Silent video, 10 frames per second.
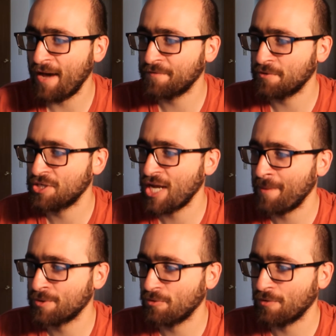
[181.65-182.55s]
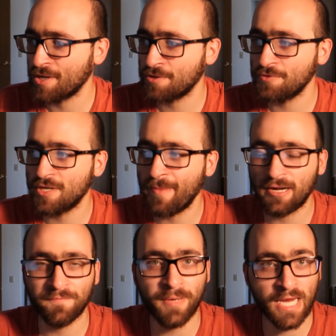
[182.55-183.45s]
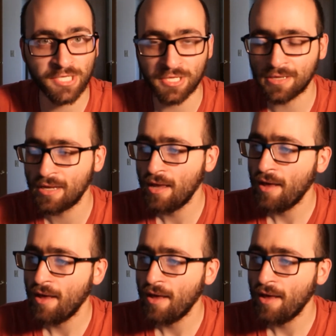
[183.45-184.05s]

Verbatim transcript: after a chapter or a certain amount of pages?